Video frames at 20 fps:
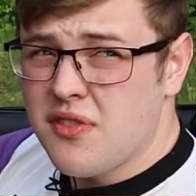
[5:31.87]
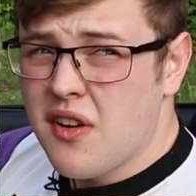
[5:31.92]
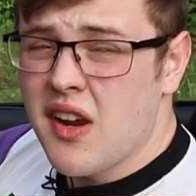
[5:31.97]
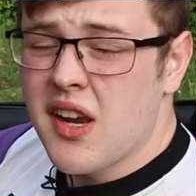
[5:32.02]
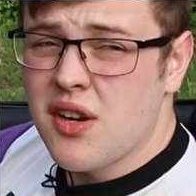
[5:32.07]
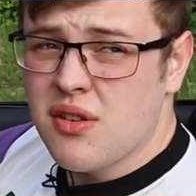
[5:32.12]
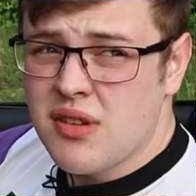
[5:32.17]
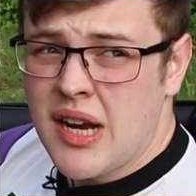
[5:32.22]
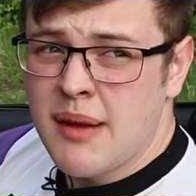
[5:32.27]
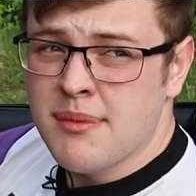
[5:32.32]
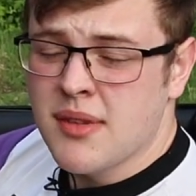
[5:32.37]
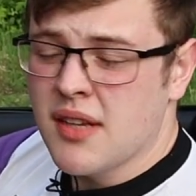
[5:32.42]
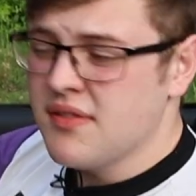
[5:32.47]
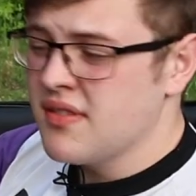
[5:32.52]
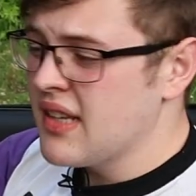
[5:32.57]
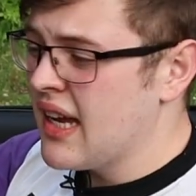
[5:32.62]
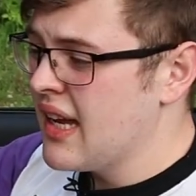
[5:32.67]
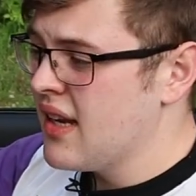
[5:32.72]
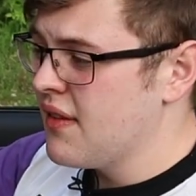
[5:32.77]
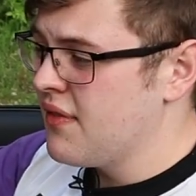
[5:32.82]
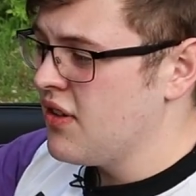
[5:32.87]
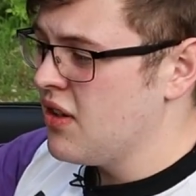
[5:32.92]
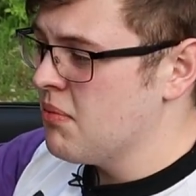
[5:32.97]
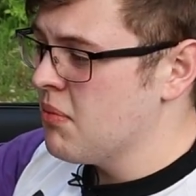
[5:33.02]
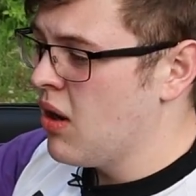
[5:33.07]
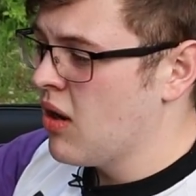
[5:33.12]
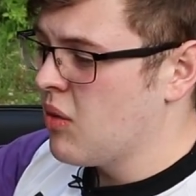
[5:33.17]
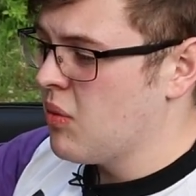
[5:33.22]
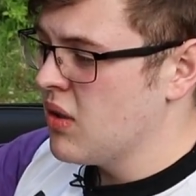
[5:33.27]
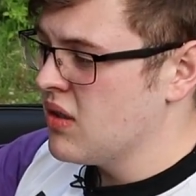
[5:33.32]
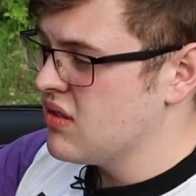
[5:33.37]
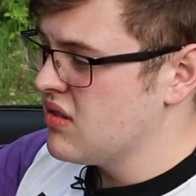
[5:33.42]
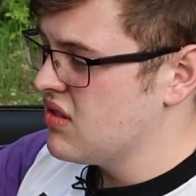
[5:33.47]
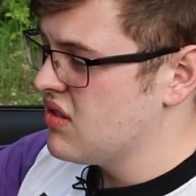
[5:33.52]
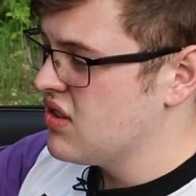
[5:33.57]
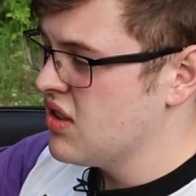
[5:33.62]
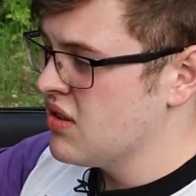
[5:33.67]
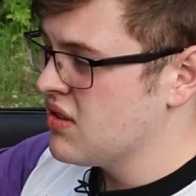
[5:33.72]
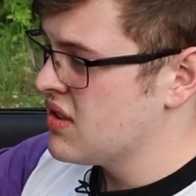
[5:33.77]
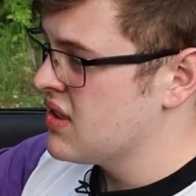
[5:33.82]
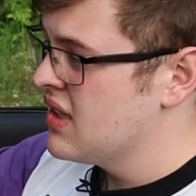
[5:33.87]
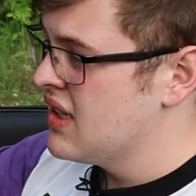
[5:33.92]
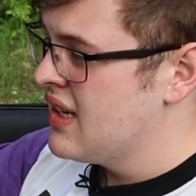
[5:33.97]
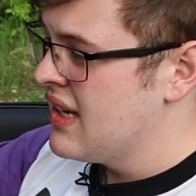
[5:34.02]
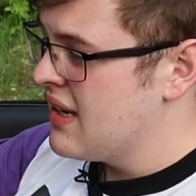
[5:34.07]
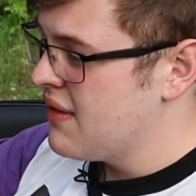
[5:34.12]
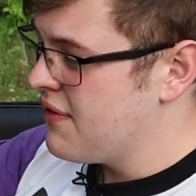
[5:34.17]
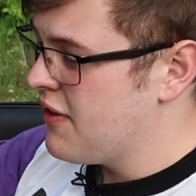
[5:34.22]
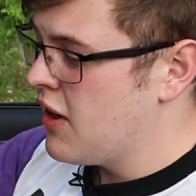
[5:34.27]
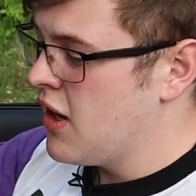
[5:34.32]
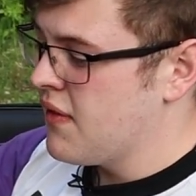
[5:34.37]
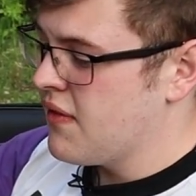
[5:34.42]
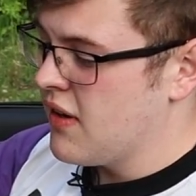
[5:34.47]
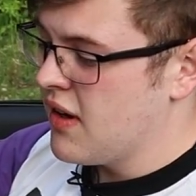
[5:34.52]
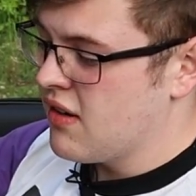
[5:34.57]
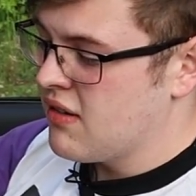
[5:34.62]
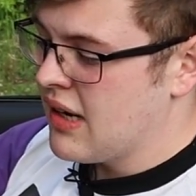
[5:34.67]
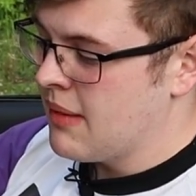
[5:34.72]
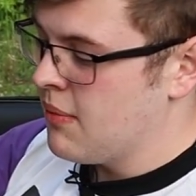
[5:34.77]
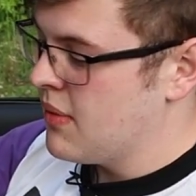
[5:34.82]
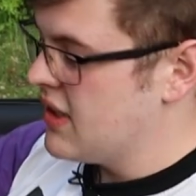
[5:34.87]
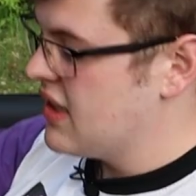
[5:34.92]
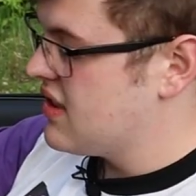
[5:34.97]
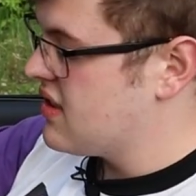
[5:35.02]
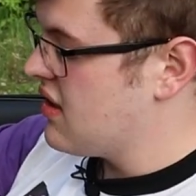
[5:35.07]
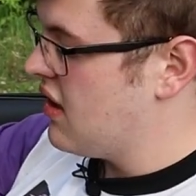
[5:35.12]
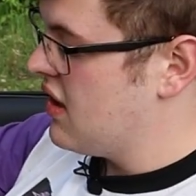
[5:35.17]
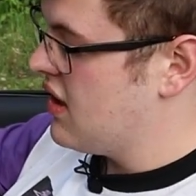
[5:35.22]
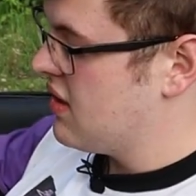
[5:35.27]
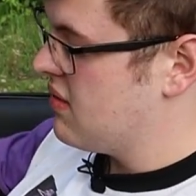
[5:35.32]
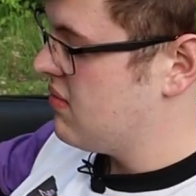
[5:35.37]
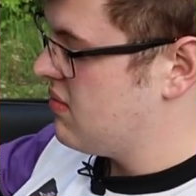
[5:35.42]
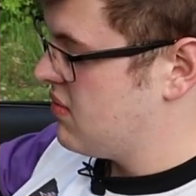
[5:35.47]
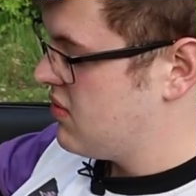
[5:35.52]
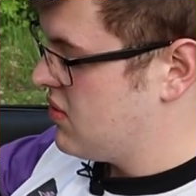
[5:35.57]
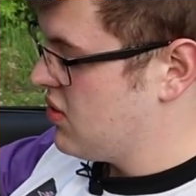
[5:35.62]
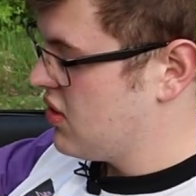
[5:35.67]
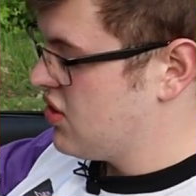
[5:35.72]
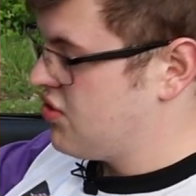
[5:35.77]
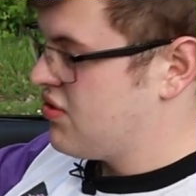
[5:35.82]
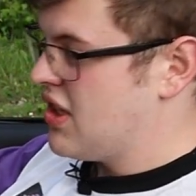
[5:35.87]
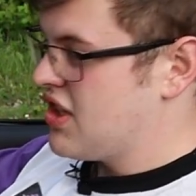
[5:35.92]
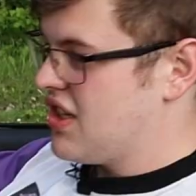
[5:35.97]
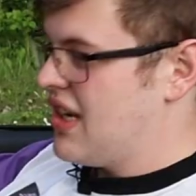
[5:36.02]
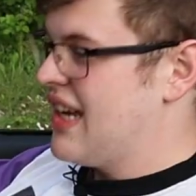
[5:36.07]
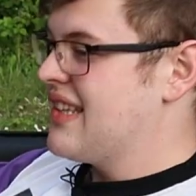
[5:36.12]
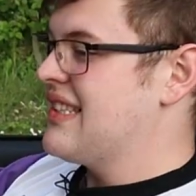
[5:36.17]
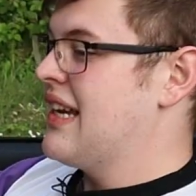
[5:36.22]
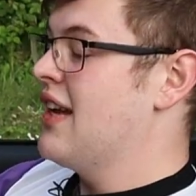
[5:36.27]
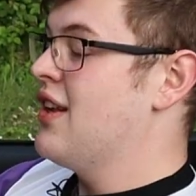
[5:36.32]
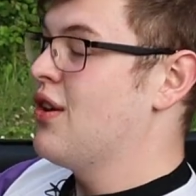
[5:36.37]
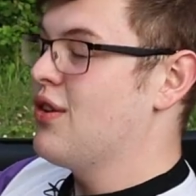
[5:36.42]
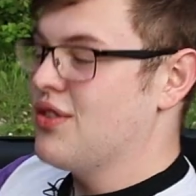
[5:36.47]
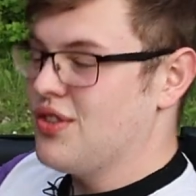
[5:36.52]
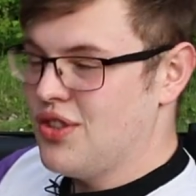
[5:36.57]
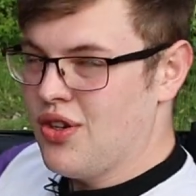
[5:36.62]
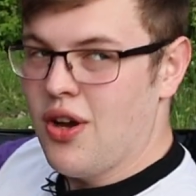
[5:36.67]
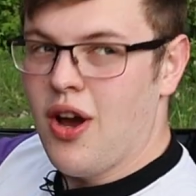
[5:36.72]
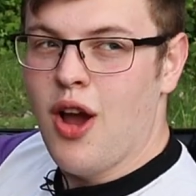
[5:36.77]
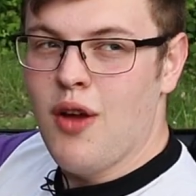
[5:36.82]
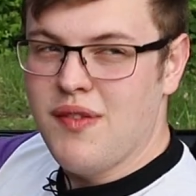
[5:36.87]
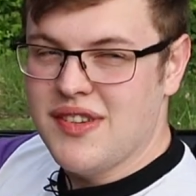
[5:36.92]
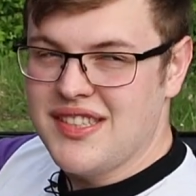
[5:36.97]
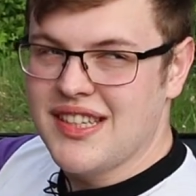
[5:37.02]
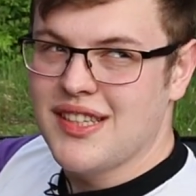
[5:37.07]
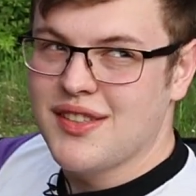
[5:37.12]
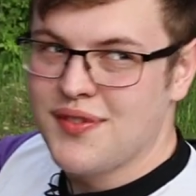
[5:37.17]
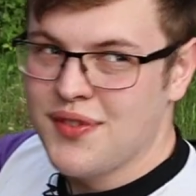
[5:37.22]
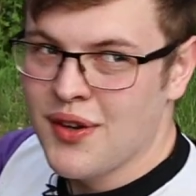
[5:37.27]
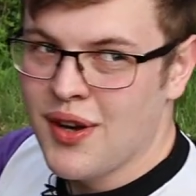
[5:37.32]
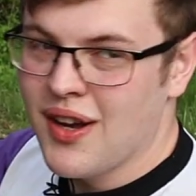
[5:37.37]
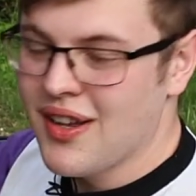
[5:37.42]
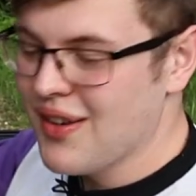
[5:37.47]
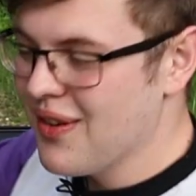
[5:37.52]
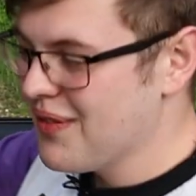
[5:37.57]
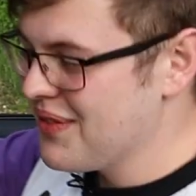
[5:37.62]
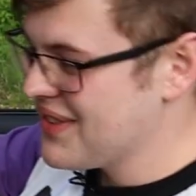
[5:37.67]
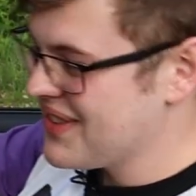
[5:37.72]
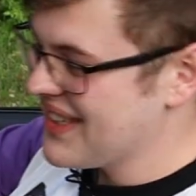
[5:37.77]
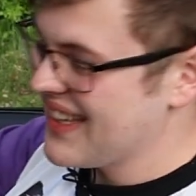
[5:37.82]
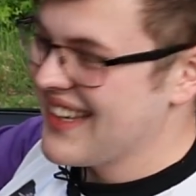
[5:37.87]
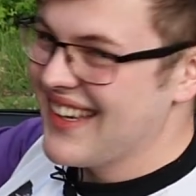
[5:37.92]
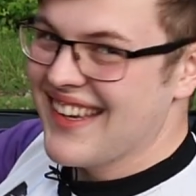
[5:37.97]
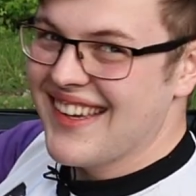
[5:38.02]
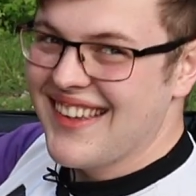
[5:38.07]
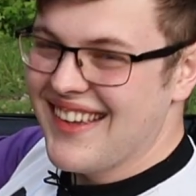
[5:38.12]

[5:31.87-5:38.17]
Oh, it's very cramped. I've sat in a few Mark 1s and 2s. Very, very cramped. With this car, you can sort of stretch your legs out, as long as you're not over 6 foot, obviously.